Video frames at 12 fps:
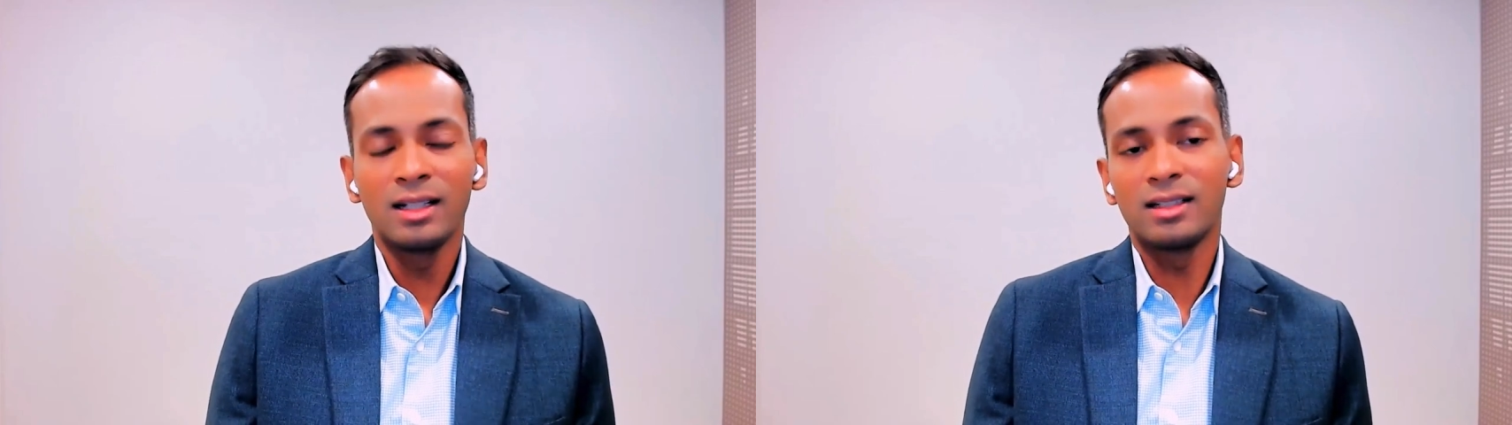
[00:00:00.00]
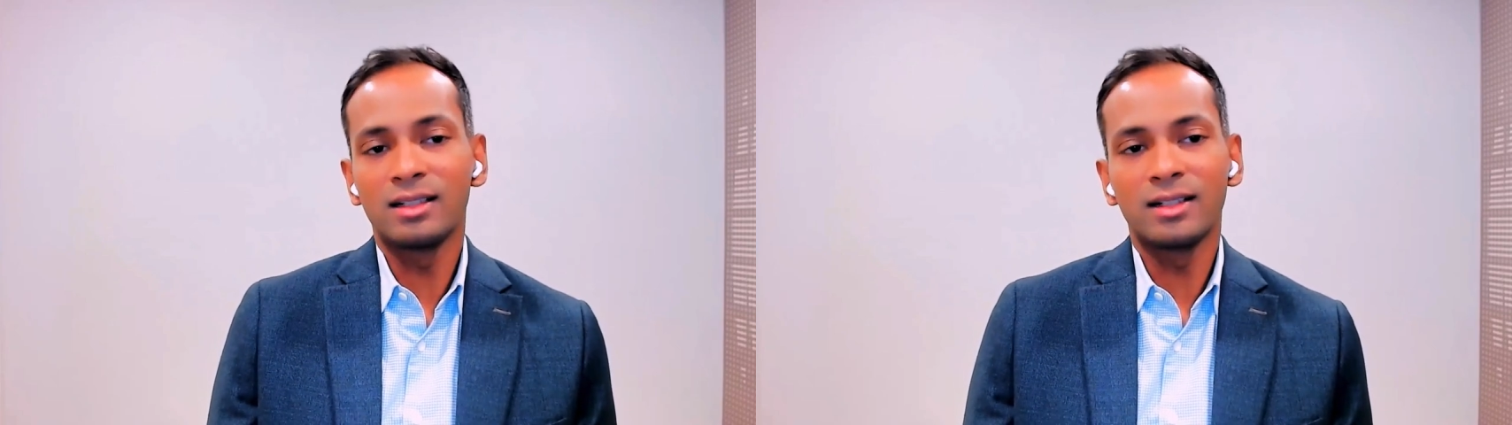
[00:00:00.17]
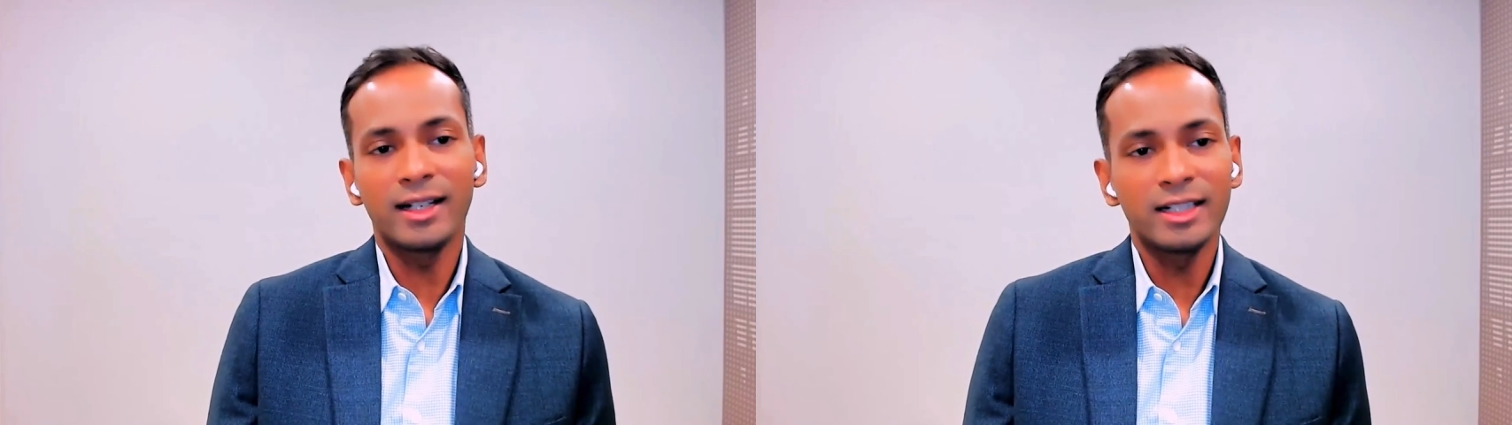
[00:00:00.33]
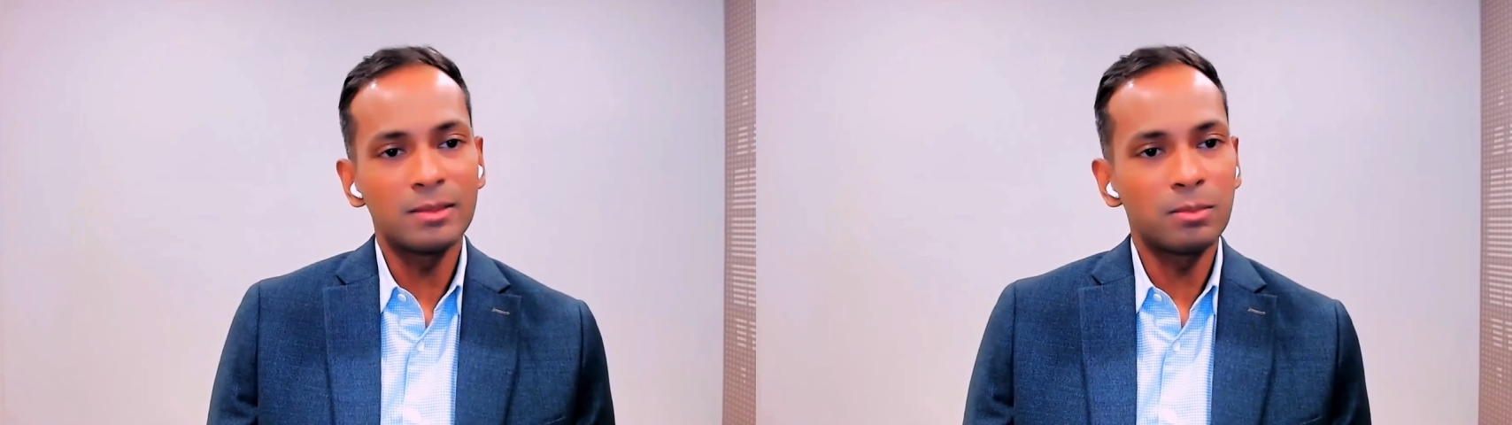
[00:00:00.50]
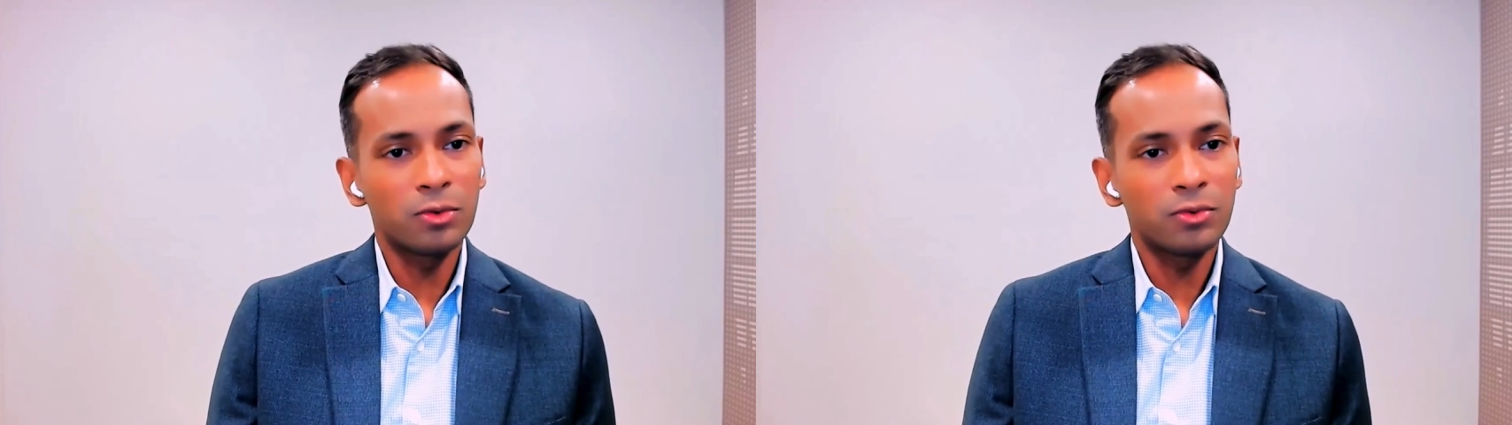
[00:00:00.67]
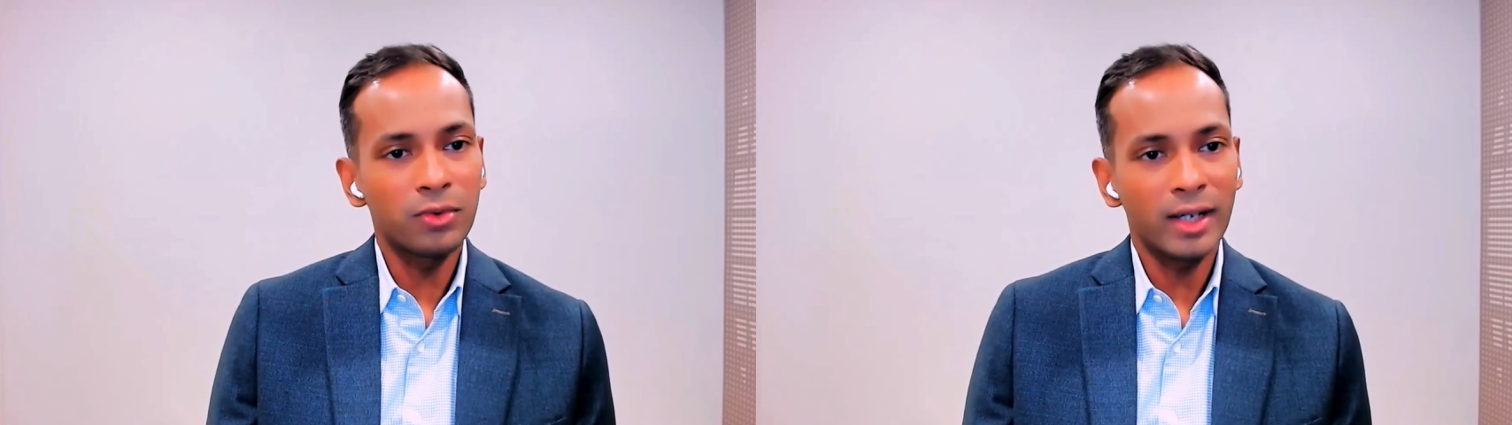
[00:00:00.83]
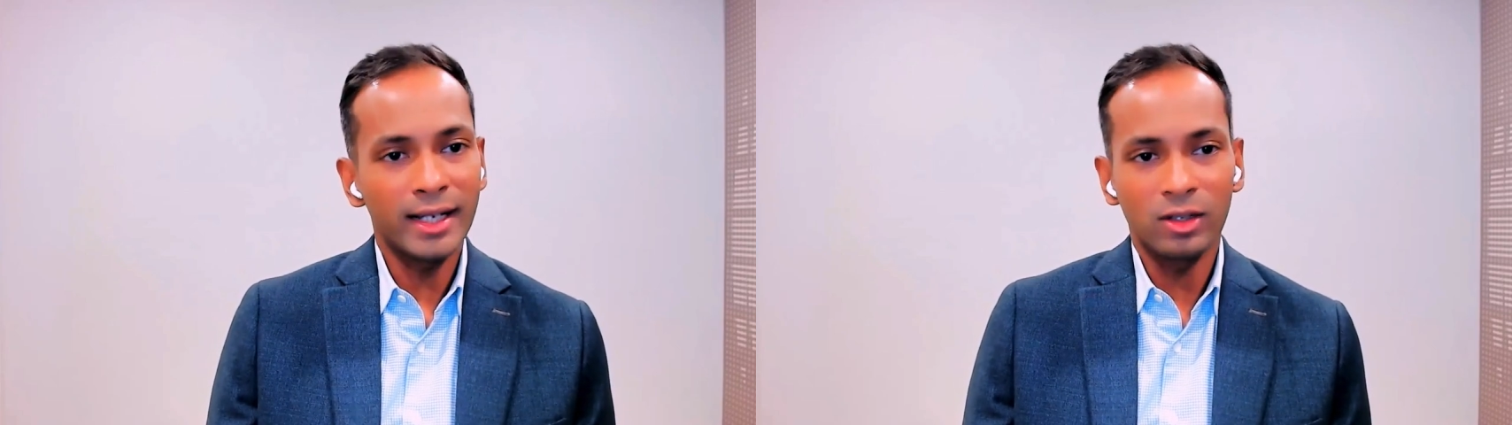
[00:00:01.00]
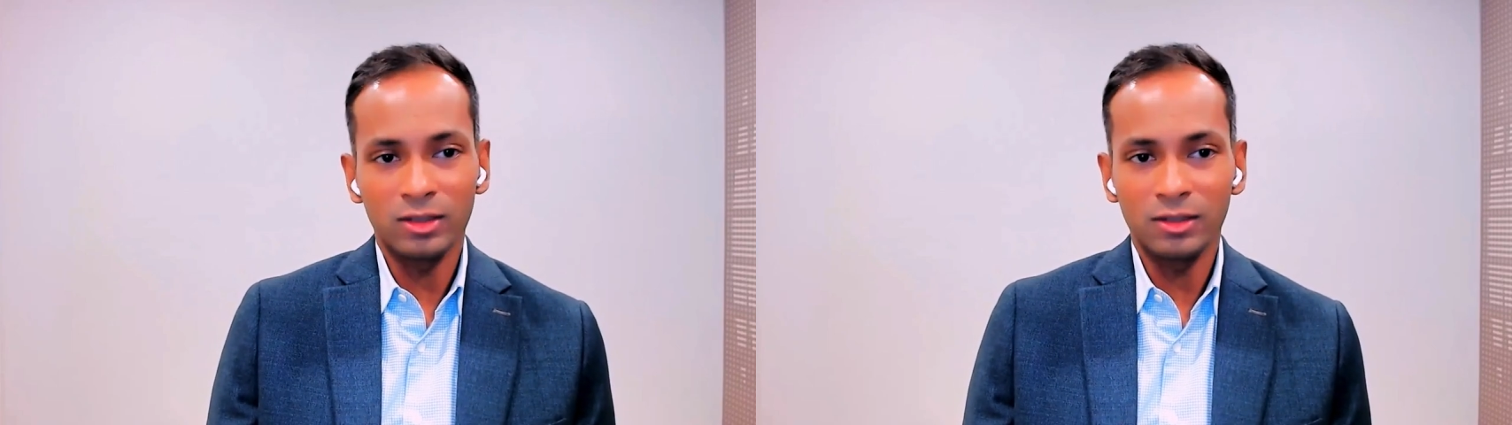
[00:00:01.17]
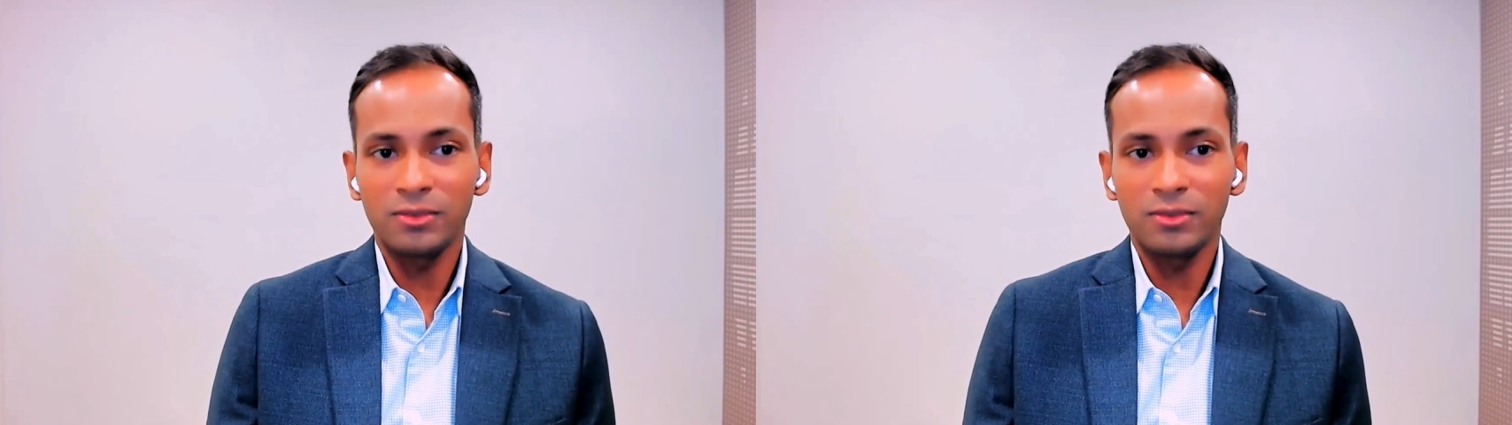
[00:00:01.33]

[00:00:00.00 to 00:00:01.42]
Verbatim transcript: the credit profile or